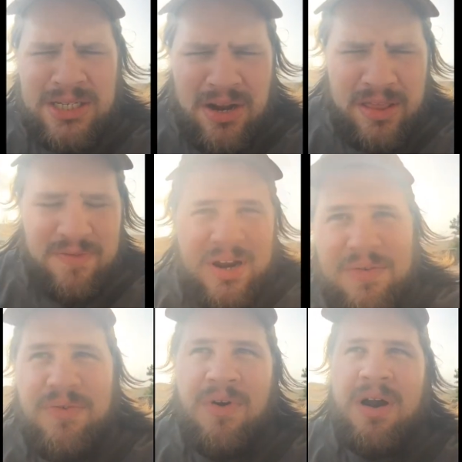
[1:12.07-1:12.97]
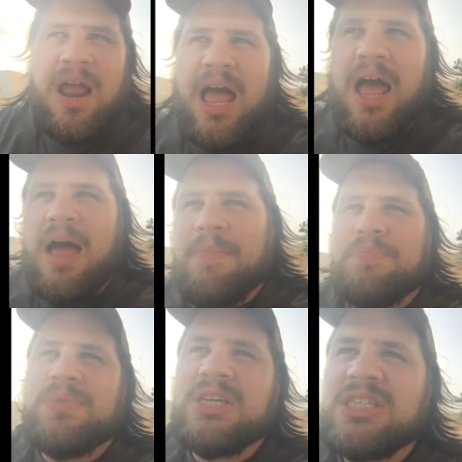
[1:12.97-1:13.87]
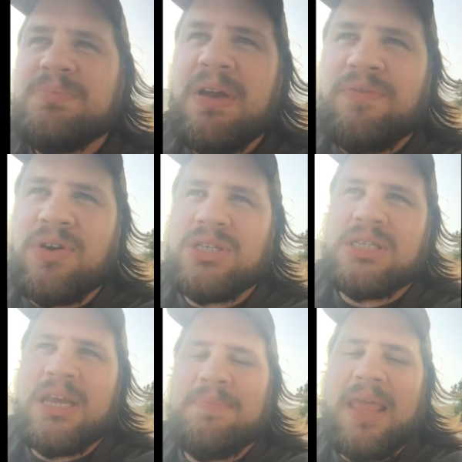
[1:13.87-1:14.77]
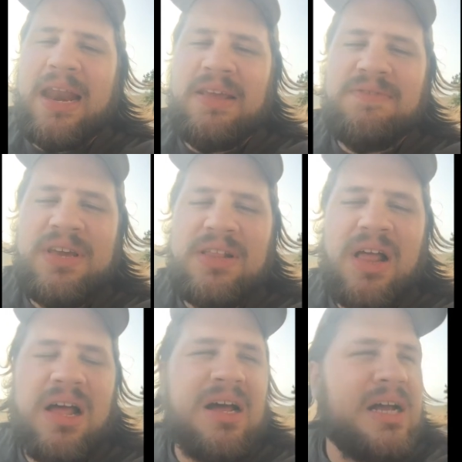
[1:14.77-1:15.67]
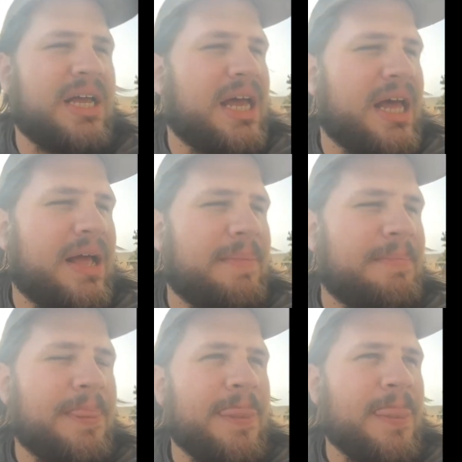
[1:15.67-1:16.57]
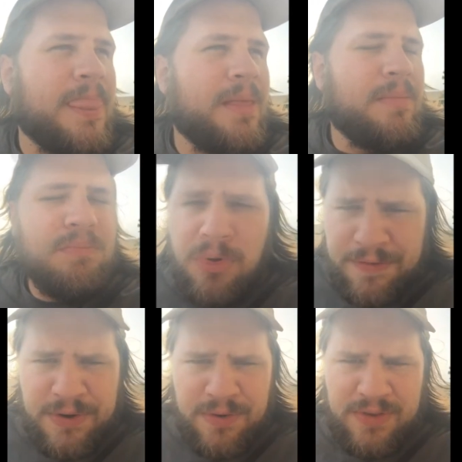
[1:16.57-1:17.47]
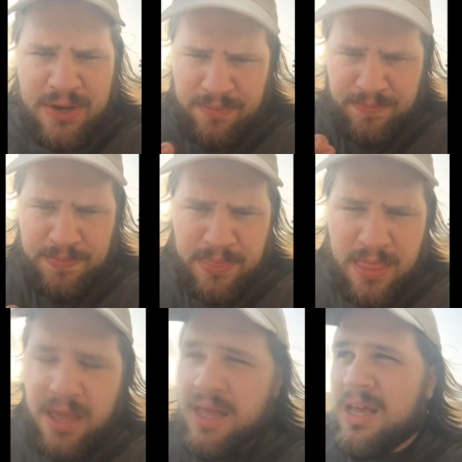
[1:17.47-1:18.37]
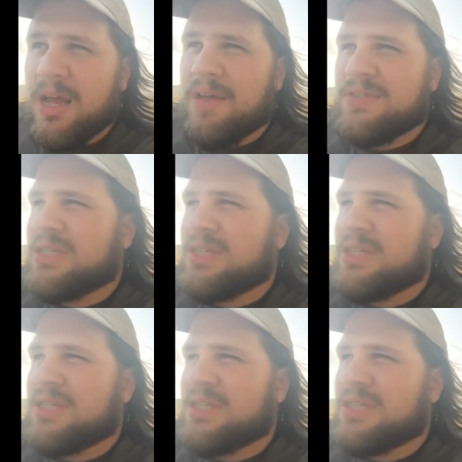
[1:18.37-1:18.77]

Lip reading: I started the video for. This is my first attempt at a vlog movie review of